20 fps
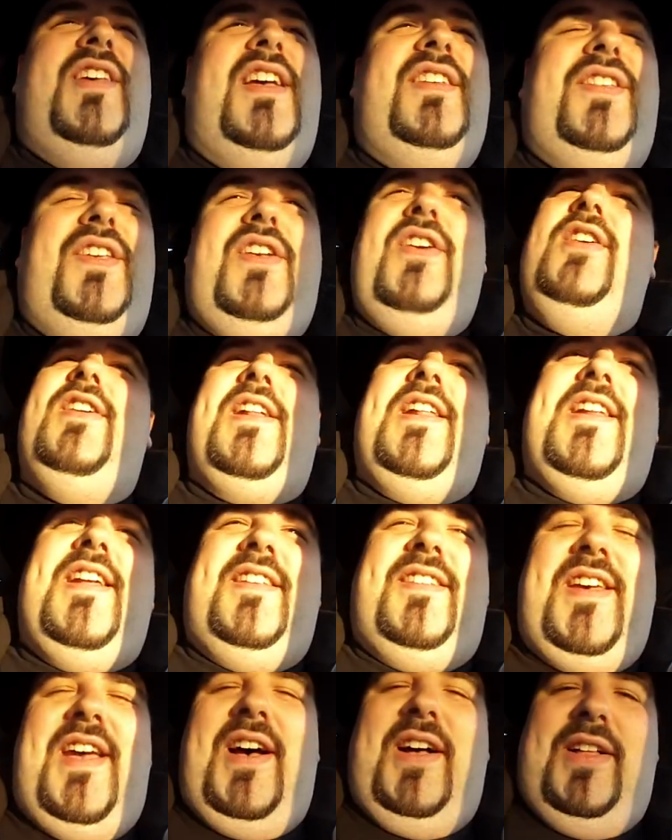a security
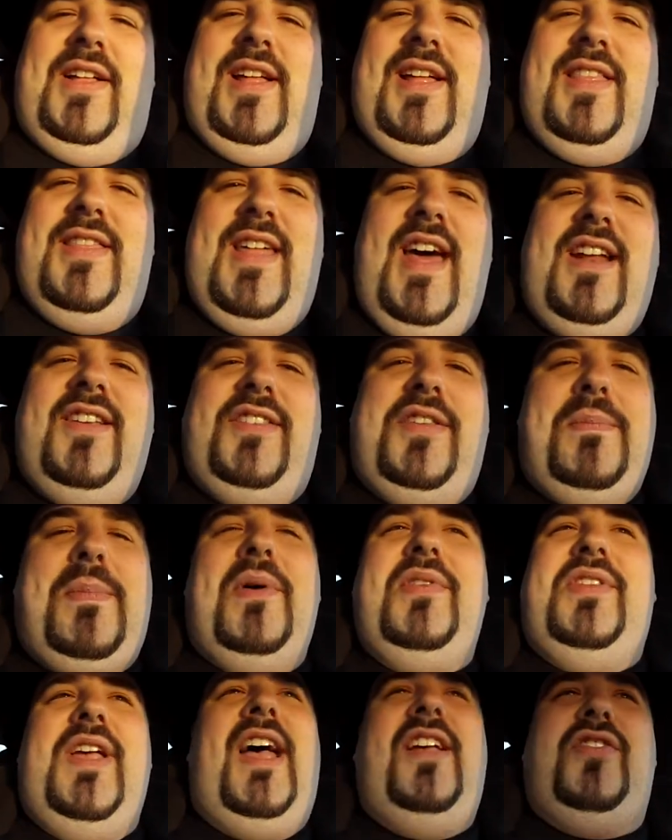detail that is
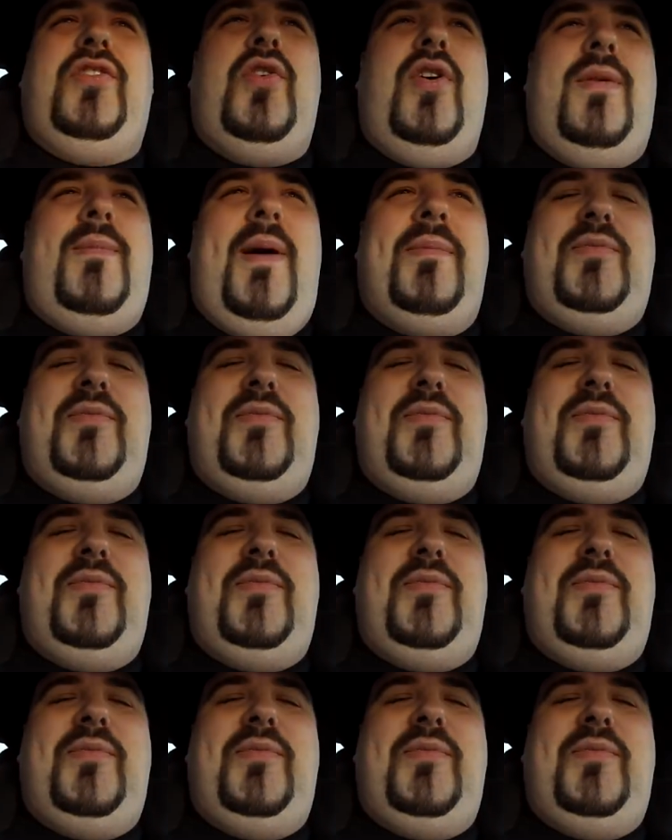supposed to escort him